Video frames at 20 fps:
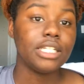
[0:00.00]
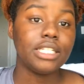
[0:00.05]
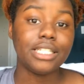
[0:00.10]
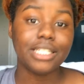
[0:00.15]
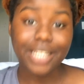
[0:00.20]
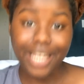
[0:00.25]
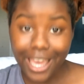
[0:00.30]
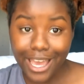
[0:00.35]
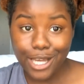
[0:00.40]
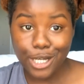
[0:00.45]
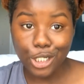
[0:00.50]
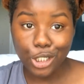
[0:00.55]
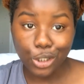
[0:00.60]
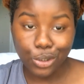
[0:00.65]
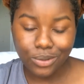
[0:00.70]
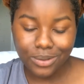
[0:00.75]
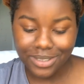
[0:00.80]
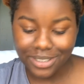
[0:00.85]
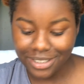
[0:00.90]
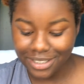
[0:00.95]

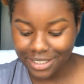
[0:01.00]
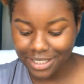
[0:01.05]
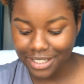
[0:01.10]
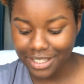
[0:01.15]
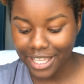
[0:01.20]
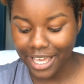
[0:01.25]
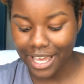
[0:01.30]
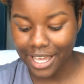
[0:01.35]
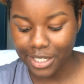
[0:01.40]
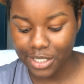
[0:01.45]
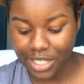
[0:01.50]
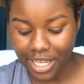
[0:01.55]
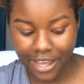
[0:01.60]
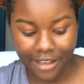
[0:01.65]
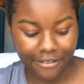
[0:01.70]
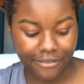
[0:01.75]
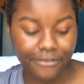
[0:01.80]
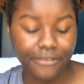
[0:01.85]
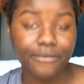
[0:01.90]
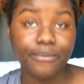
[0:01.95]
Now that
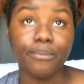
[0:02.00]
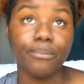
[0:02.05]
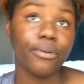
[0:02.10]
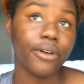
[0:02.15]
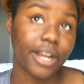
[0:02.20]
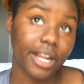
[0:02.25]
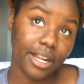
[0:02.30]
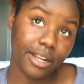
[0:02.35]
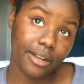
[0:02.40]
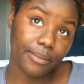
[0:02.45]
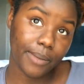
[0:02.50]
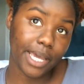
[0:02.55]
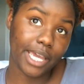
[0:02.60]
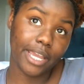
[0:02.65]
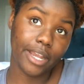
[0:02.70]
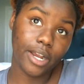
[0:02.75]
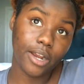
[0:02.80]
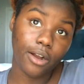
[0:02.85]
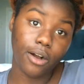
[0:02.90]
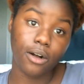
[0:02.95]
I've braided my
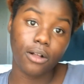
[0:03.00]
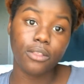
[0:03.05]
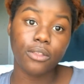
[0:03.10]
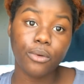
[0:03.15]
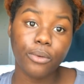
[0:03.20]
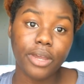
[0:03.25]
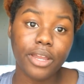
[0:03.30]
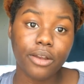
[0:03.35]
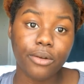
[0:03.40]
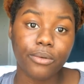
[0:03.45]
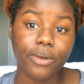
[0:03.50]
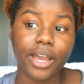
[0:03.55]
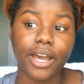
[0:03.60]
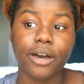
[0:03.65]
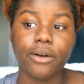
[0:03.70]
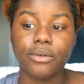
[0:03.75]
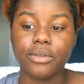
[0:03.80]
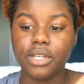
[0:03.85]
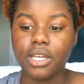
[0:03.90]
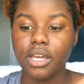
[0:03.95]
hair all the way
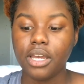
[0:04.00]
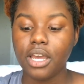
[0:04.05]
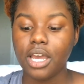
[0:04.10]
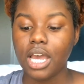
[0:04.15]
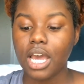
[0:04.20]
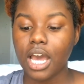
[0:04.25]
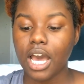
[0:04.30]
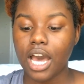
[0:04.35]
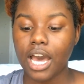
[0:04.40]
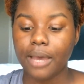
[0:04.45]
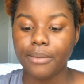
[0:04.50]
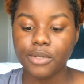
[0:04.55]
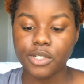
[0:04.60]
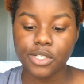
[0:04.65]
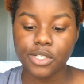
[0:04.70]
around, I'm